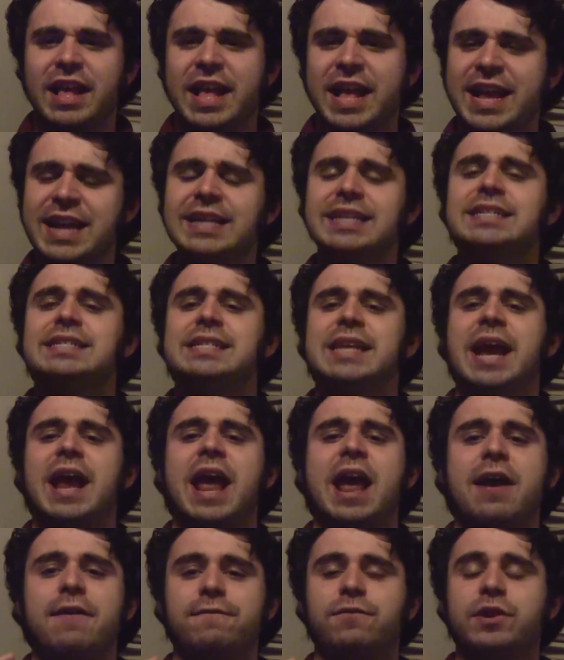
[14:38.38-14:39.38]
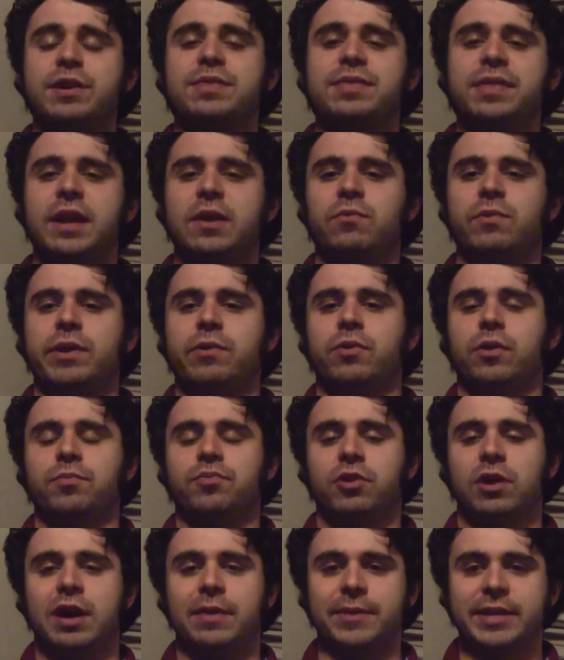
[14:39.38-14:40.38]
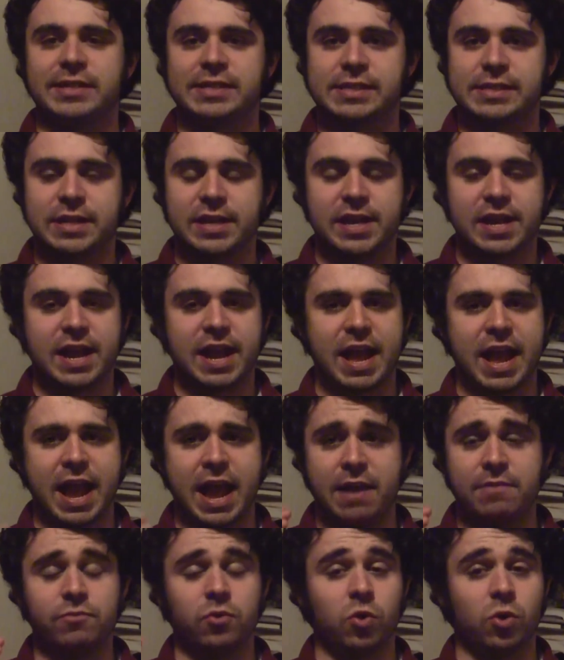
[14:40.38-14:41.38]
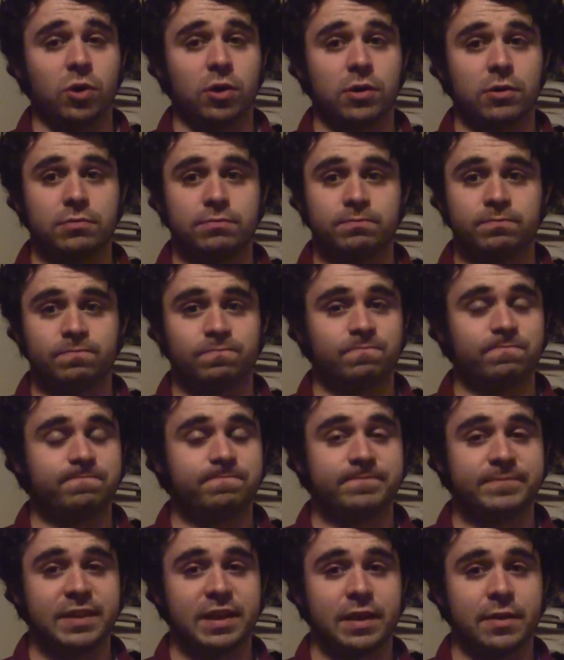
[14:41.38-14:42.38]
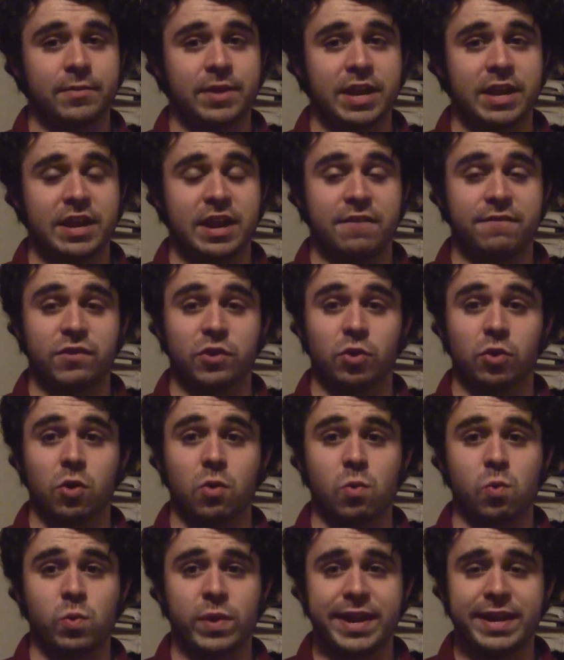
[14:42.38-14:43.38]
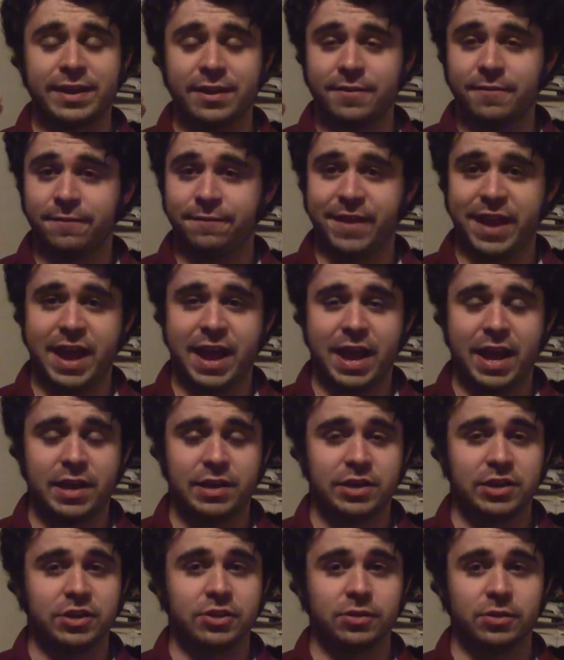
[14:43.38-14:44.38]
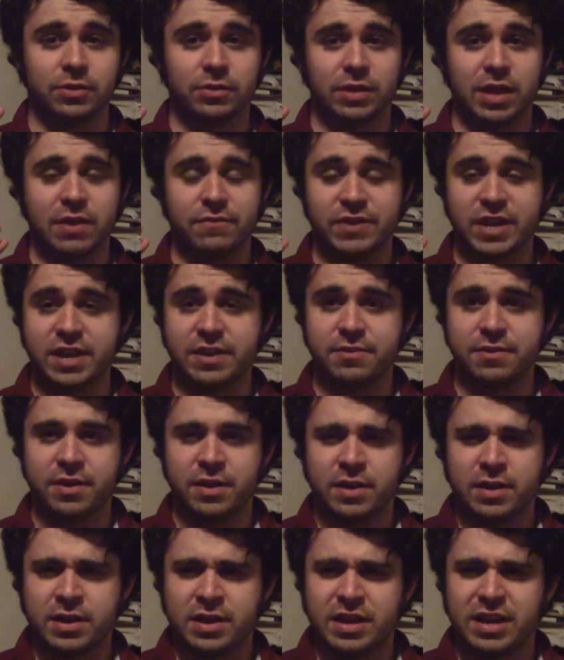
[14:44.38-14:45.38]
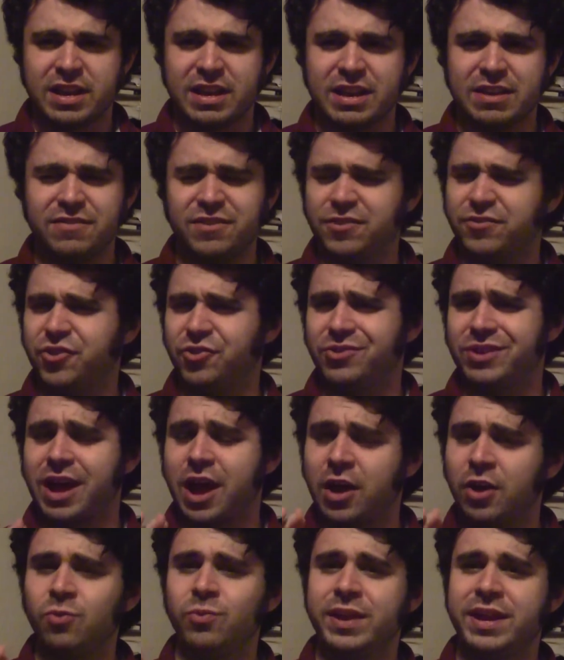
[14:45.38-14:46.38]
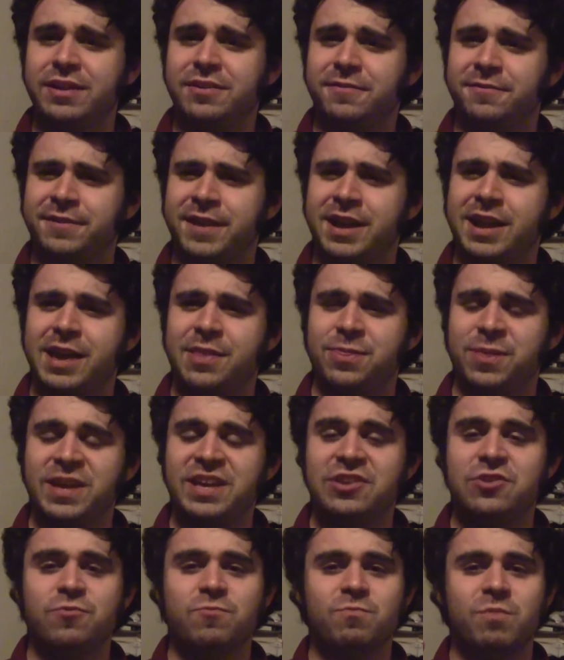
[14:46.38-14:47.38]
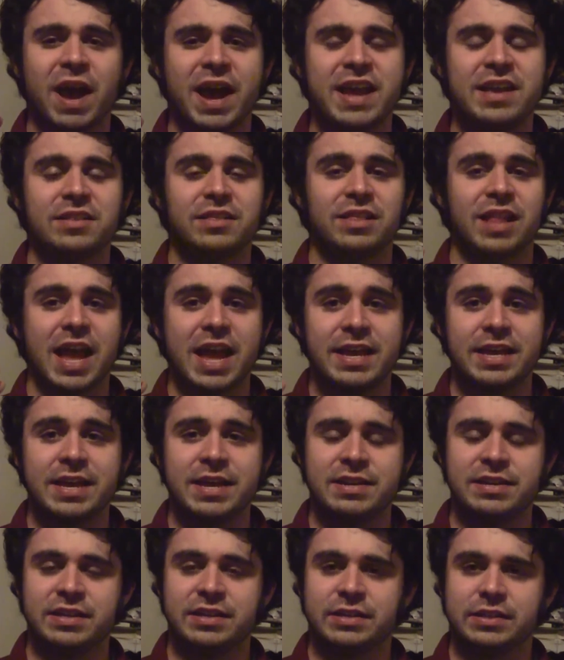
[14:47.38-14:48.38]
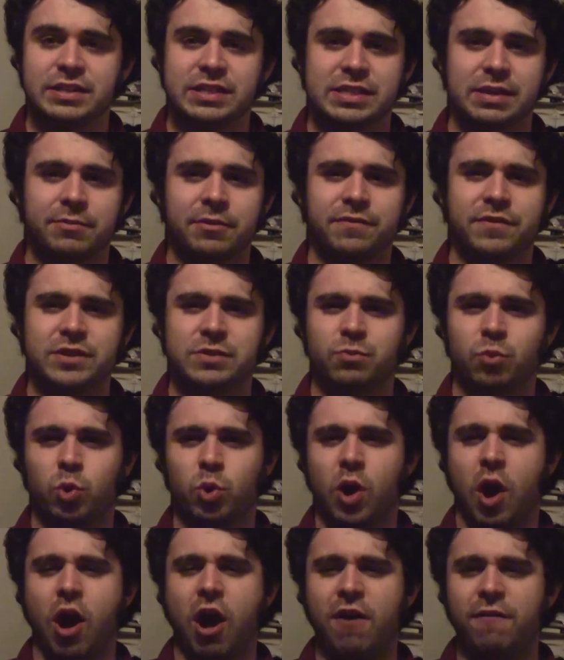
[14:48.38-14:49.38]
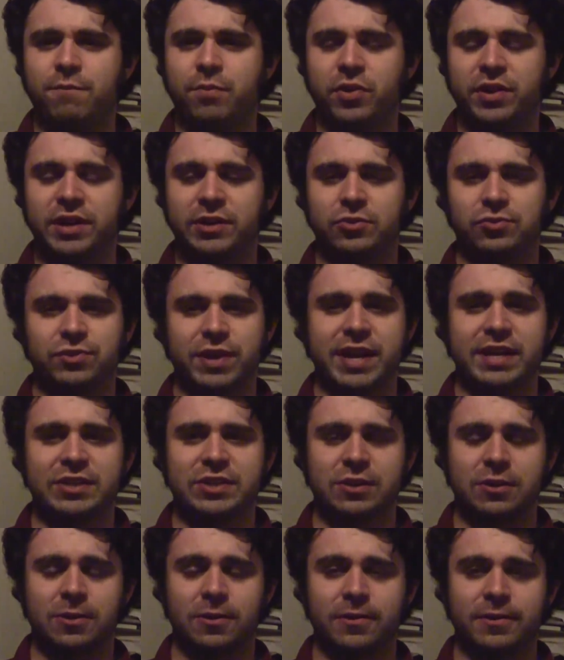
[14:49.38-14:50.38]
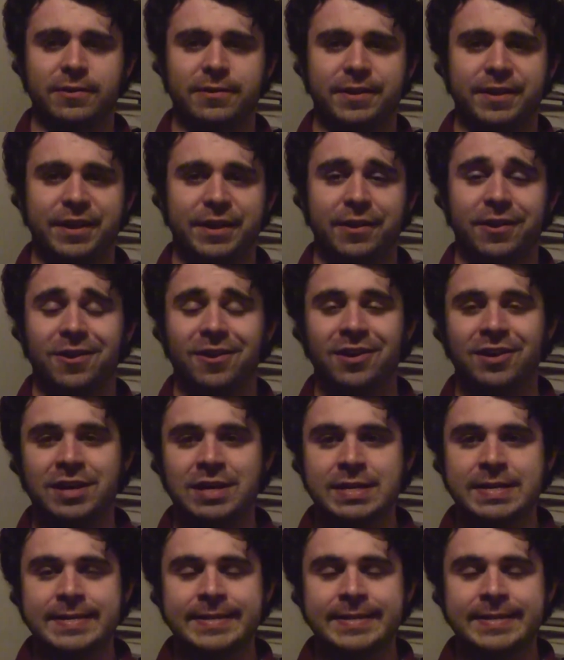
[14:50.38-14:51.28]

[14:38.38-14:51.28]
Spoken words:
It is everything we were promised, and more. I mean, if you're a Whedon fan, you'll love it. Even if you're not a Whedon fan, I think you might like it, because some of his more off-putting traits aren't here.